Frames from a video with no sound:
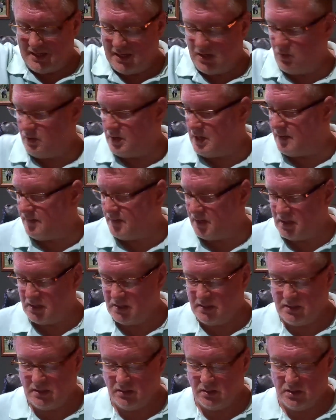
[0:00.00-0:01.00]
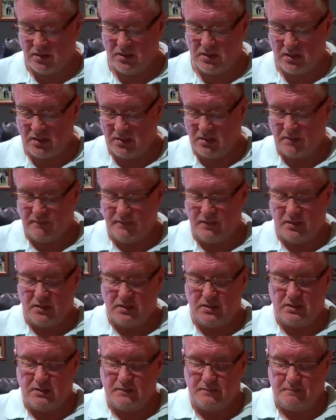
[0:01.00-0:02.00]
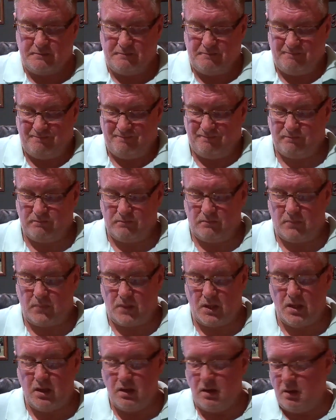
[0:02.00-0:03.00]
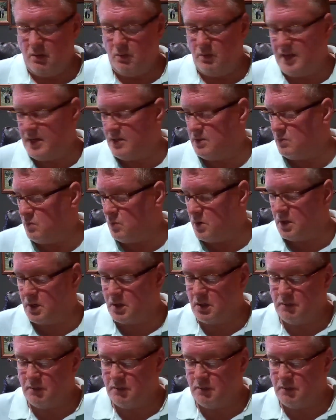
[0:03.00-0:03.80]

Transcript: I don't have a gazillion tons of this. That didn't work.